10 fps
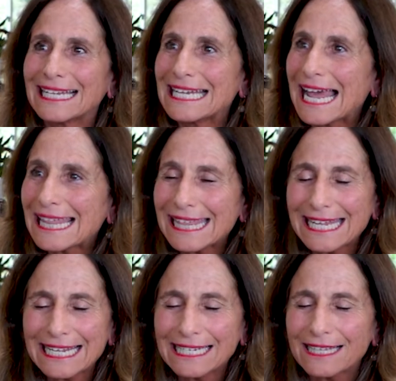
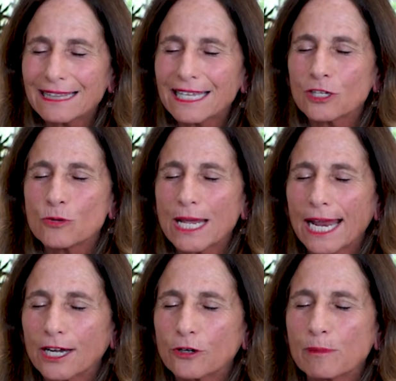nothing that you
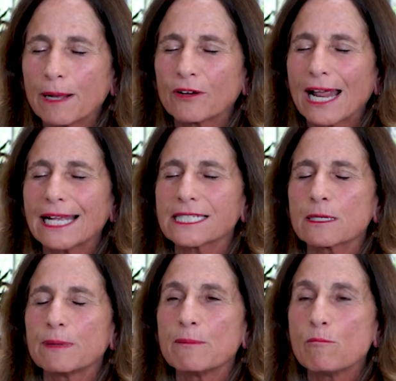care about has
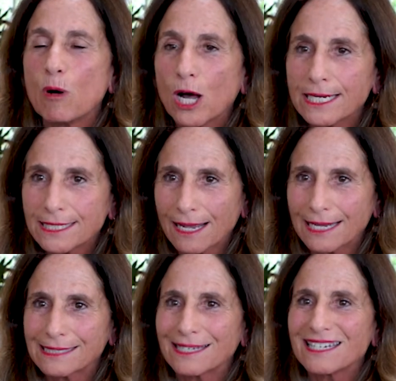to be
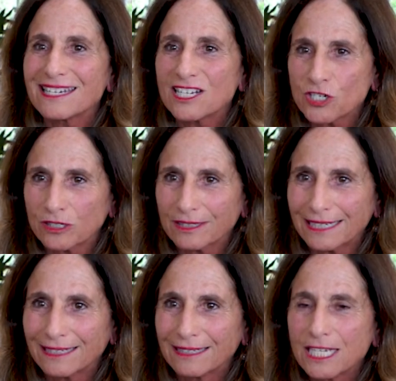monetized
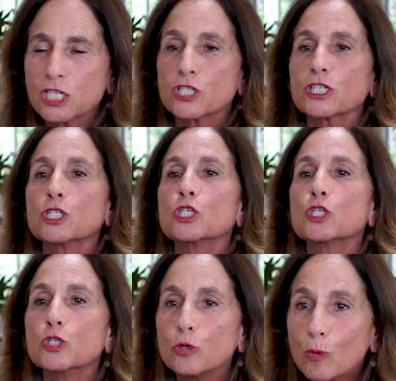initially. Just
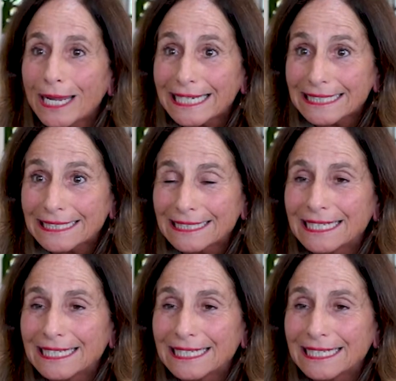do it.